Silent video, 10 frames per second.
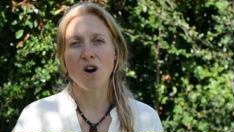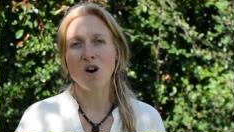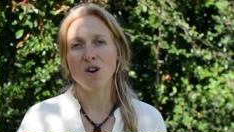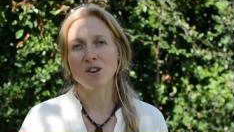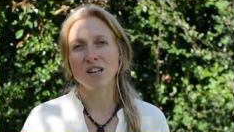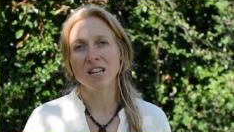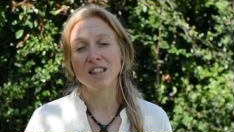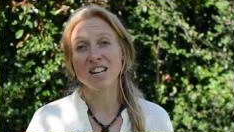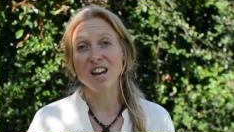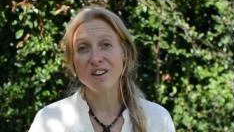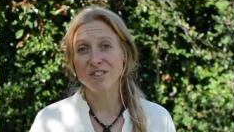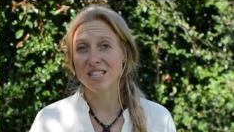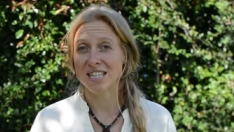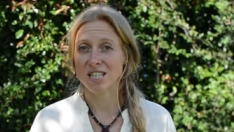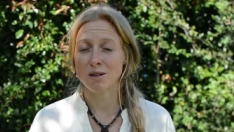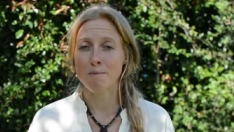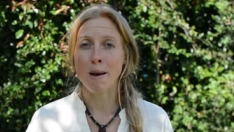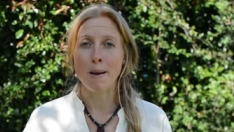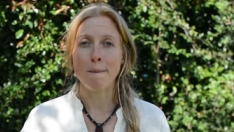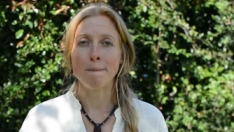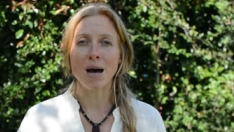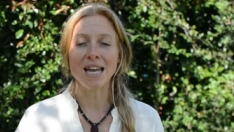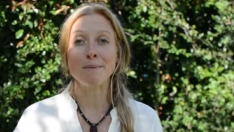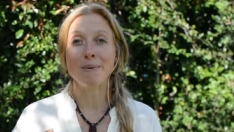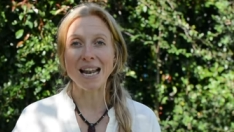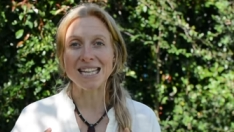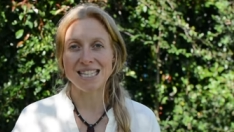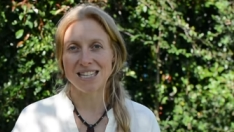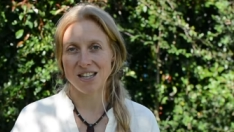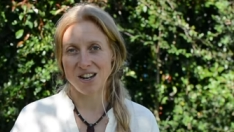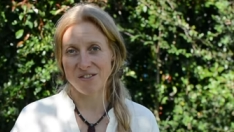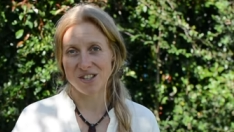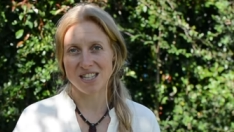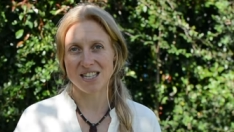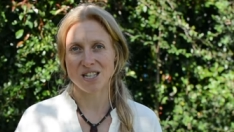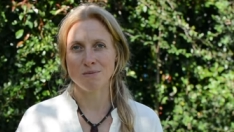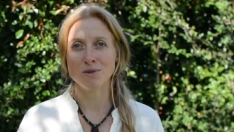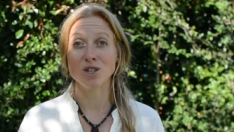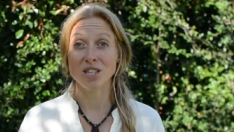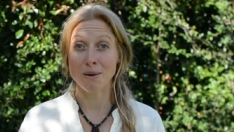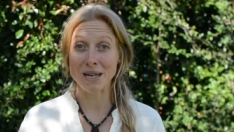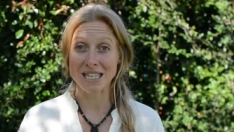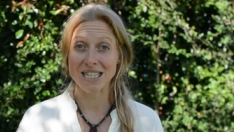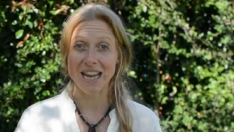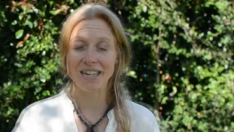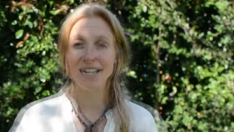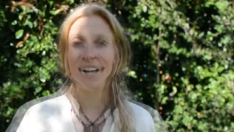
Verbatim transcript: on the nervous system by imbalancing the nervous system to some extent.